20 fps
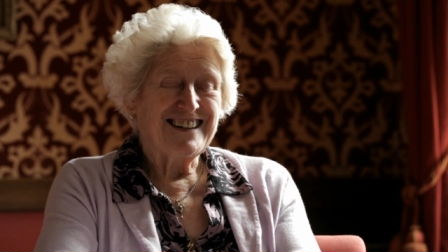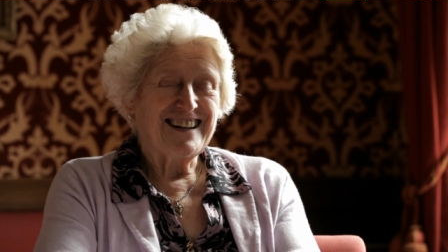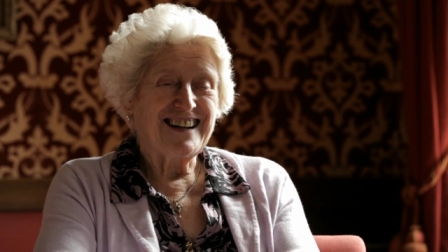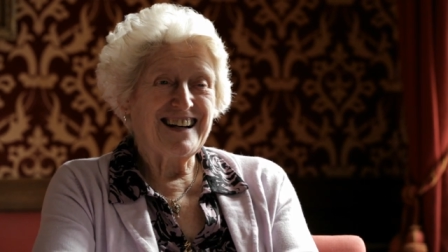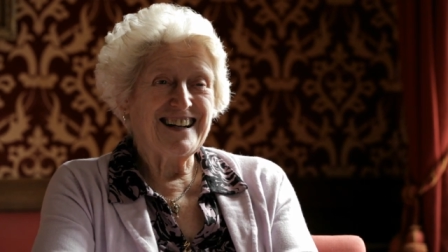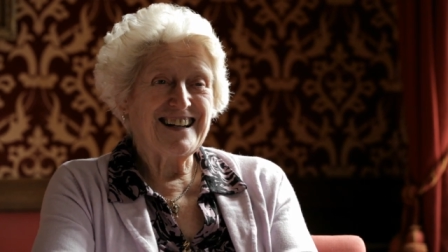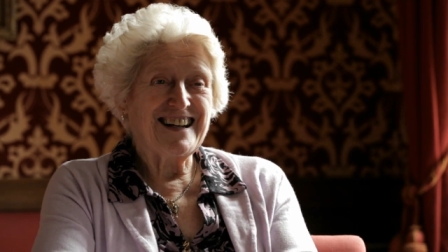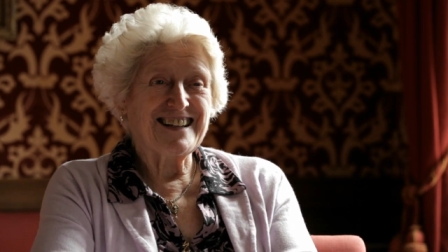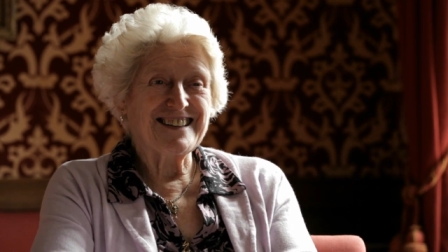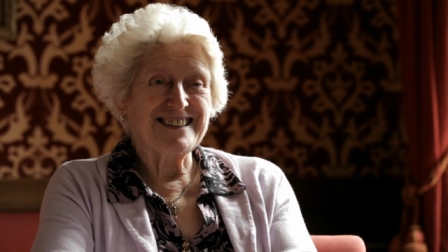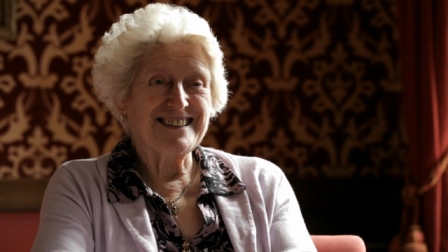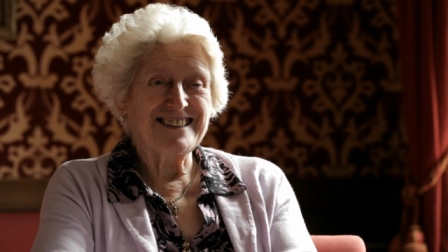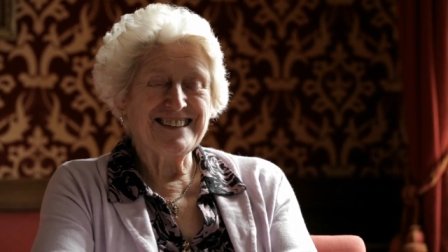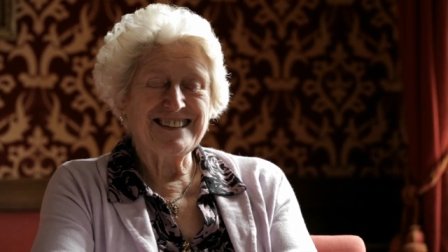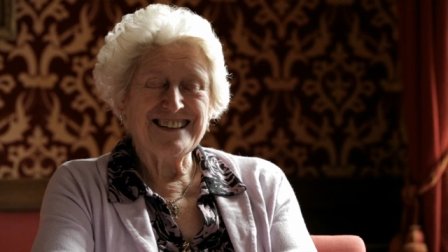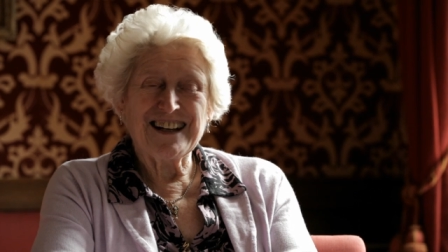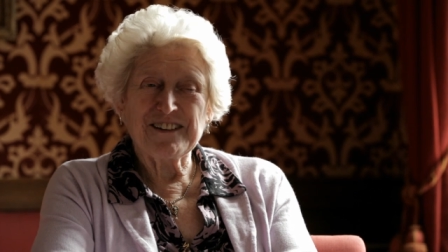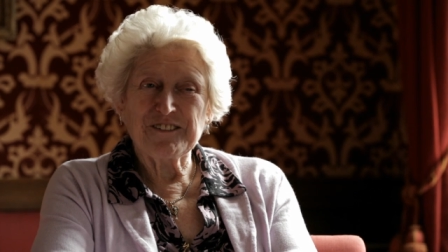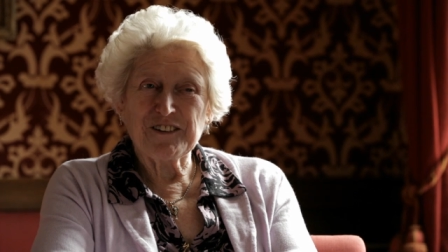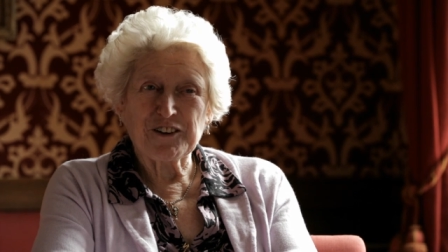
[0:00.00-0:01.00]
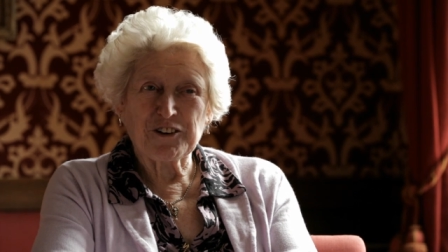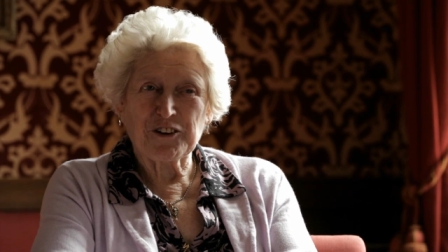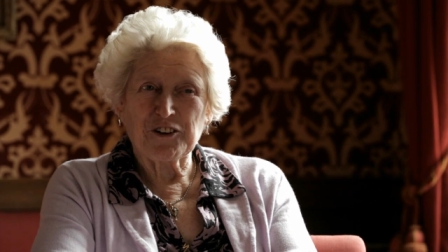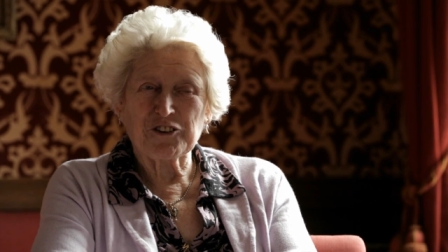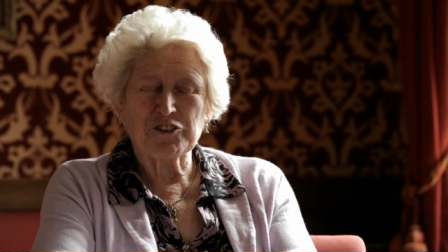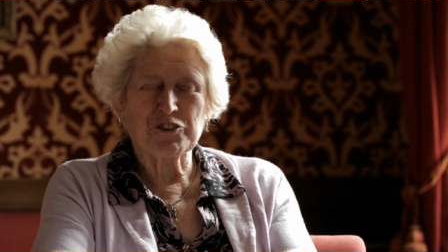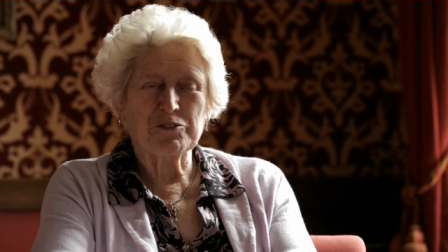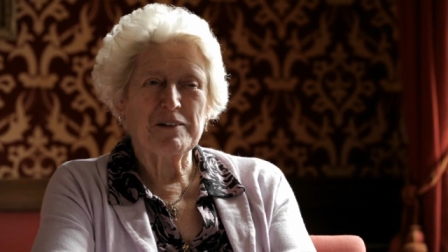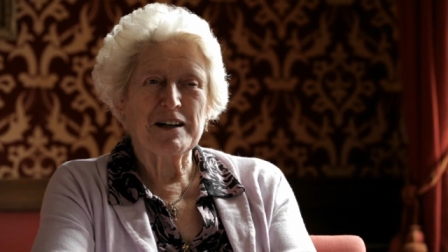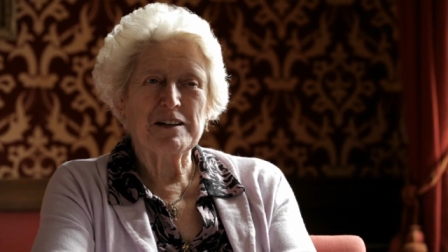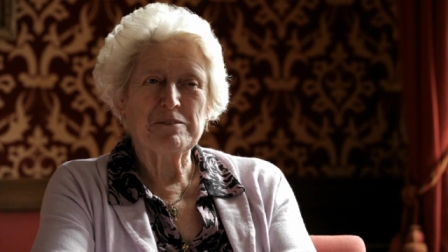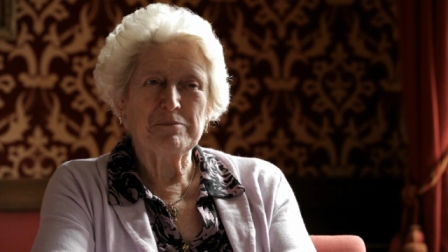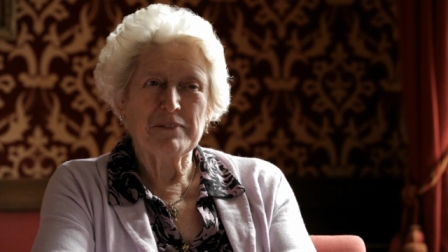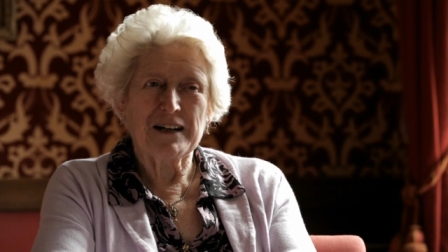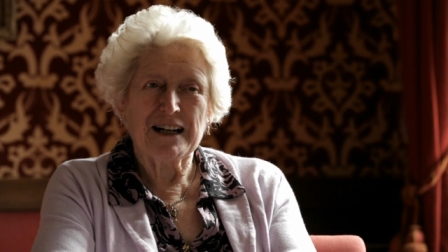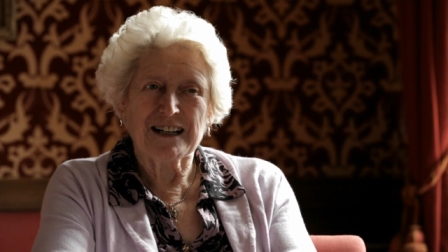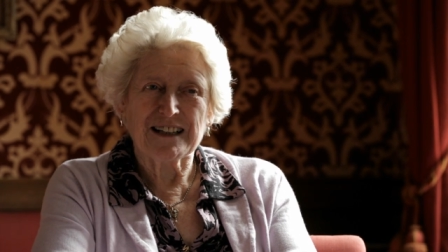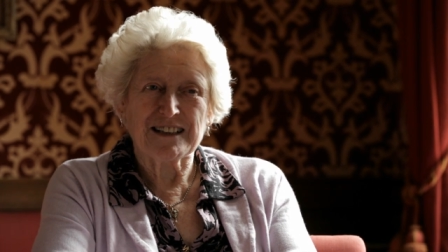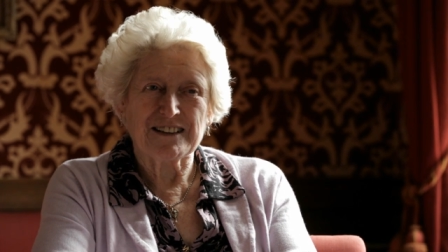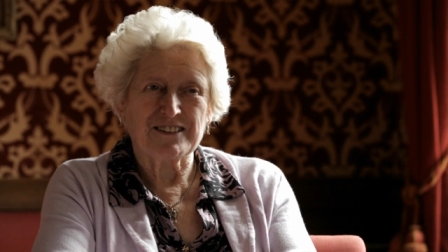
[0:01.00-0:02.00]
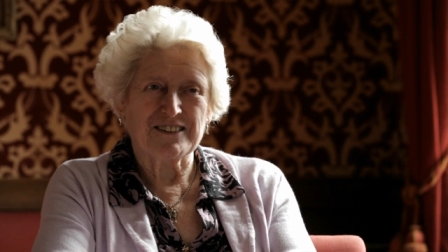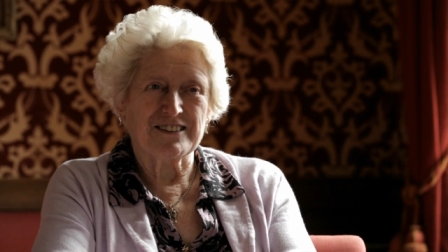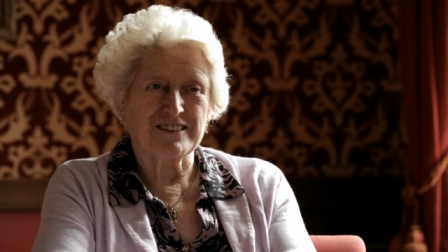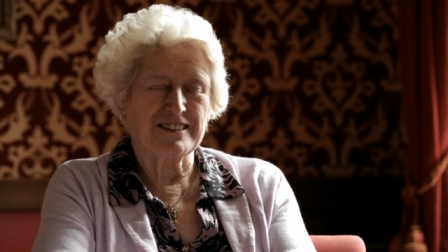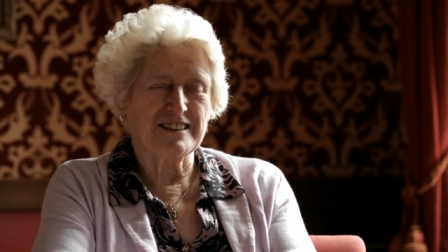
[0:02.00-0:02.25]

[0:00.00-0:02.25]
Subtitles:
I had never crossed my mind